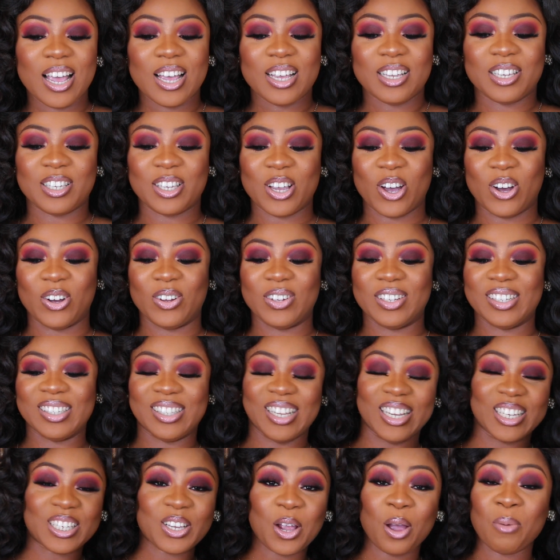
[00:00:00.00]
So
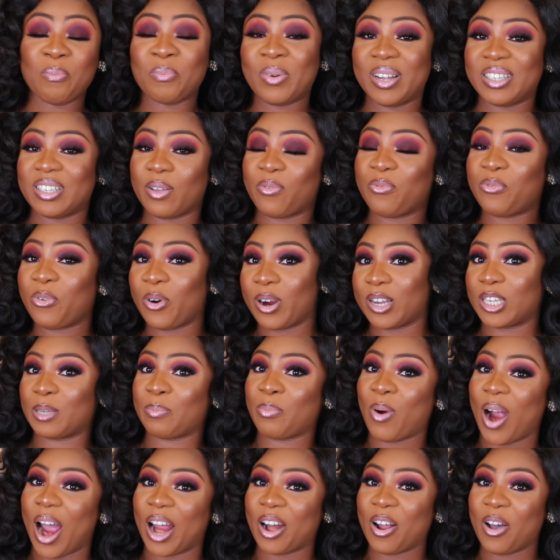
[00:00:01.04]
this completes the first
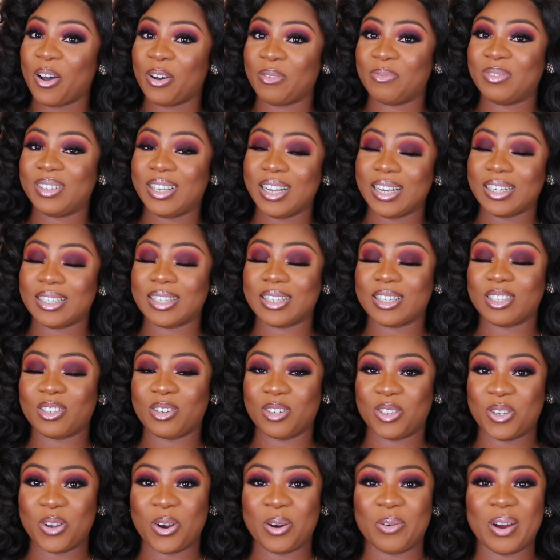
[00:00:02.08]
part of this
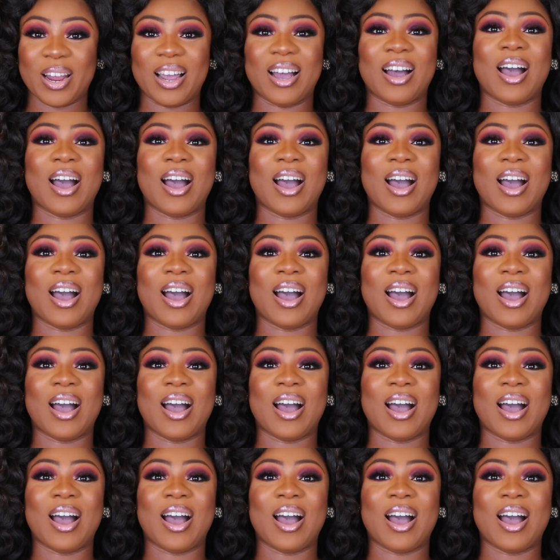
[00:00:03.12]
tutorial.